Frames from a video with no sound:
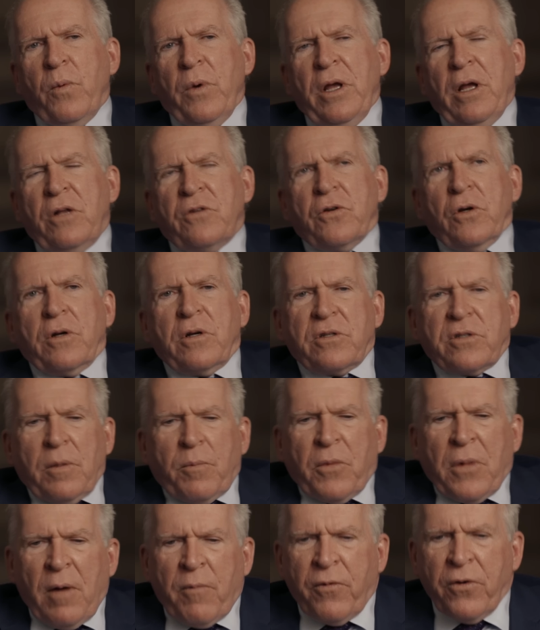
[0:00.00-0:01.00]
we took
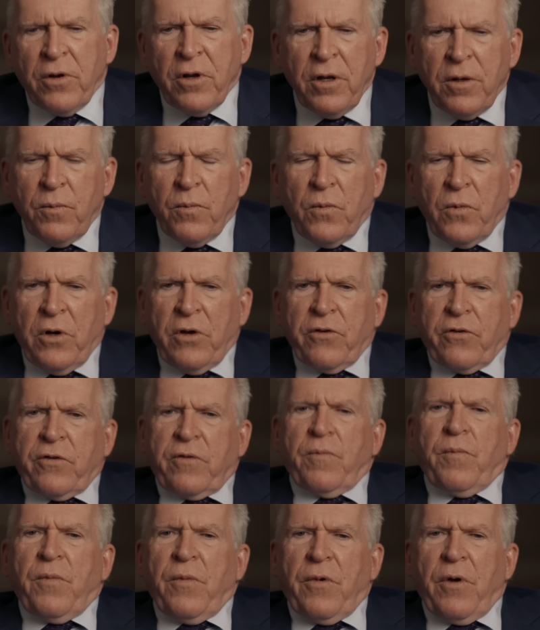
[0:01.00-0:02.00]
some comfort in was